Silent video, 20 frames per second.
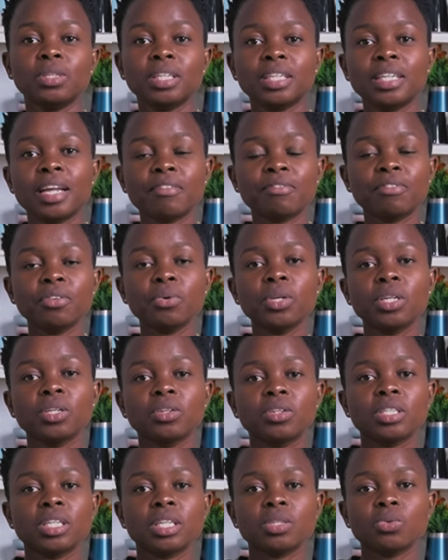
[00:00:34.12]
need a few
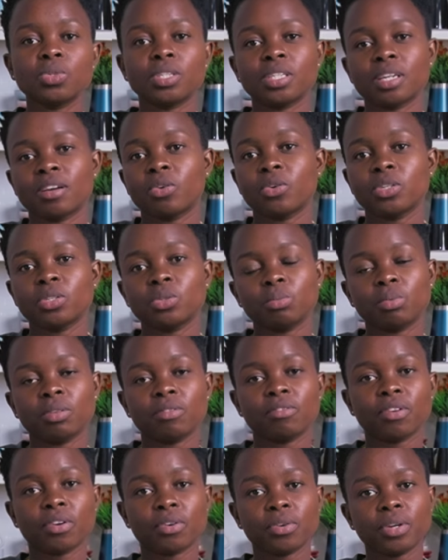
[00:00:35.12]
ingredients which are going to be
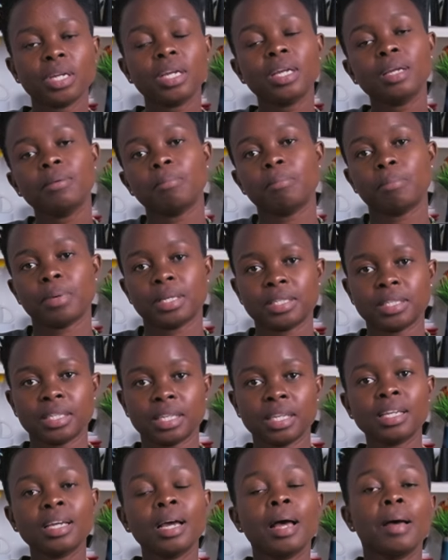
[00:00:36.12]
very
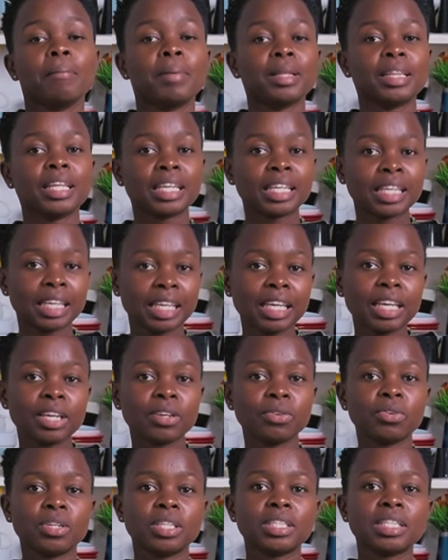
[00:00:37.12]
basic, but the key
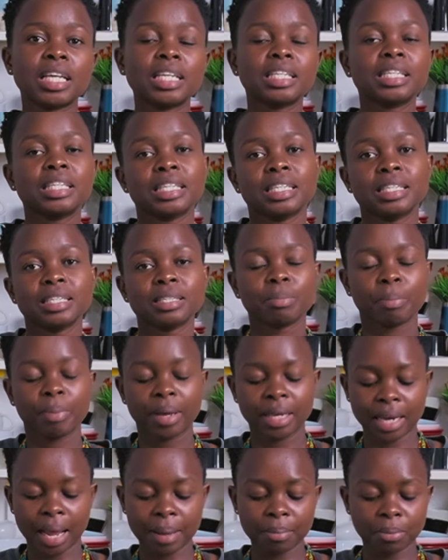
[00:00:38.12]
ingredient is
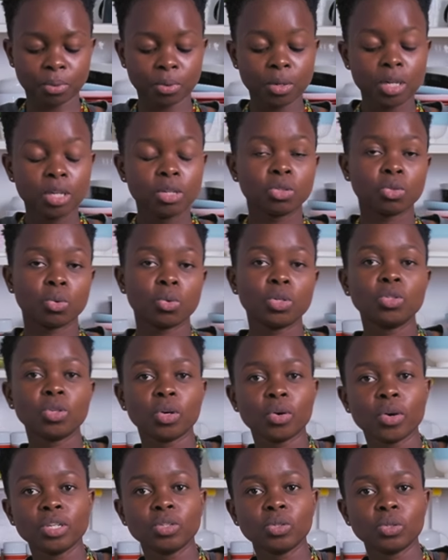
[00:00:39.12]
pineapple. So what you're
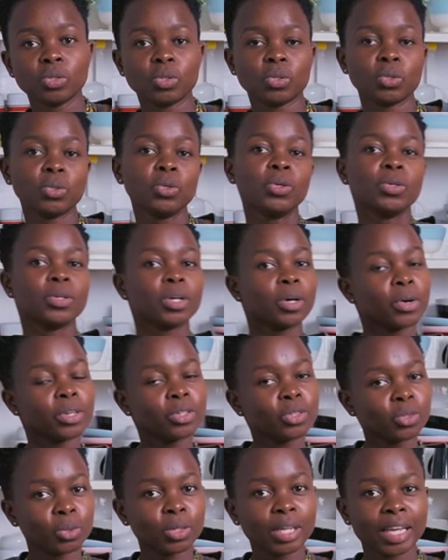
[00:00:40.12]
going to do, you're going
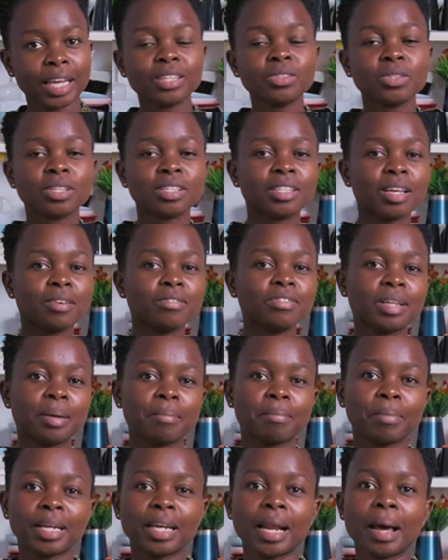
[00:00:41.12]
to get yourself some
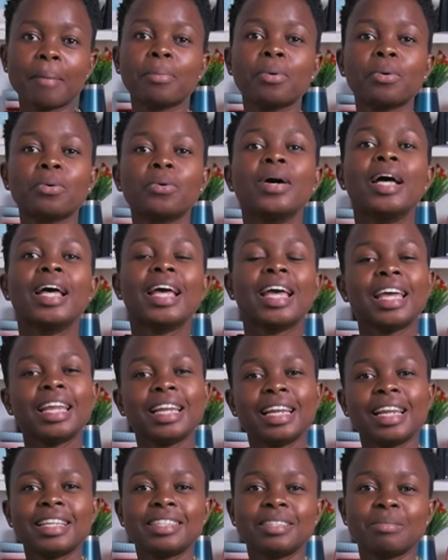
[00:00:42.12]
pineapple and
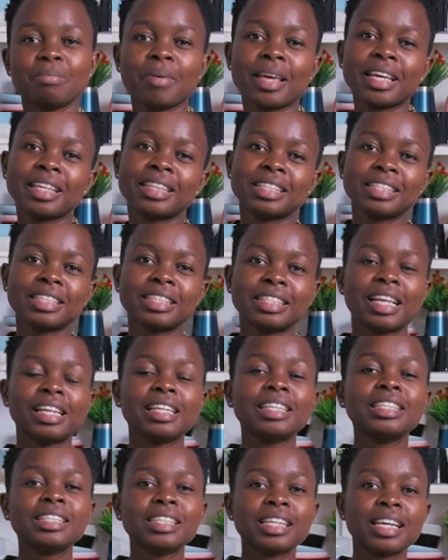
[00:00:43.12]
let's make this
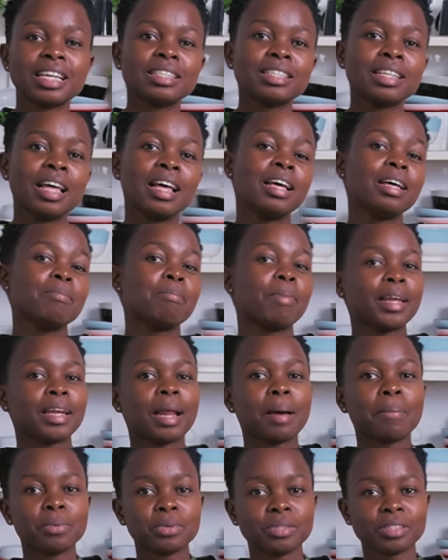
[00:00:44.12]
delicious
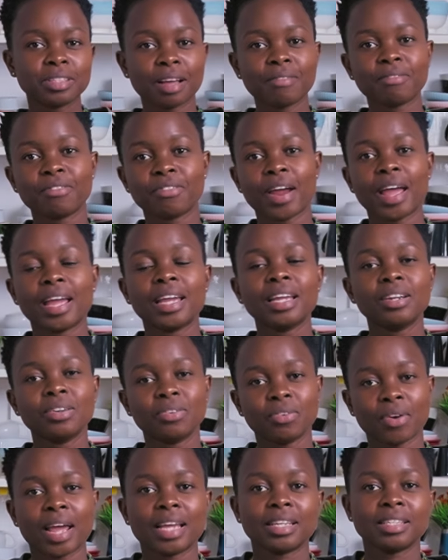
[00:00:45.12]
pineapple stir-fry
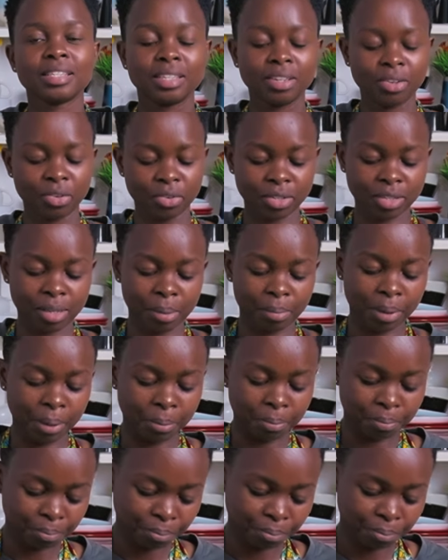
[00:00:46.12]
rice recipe.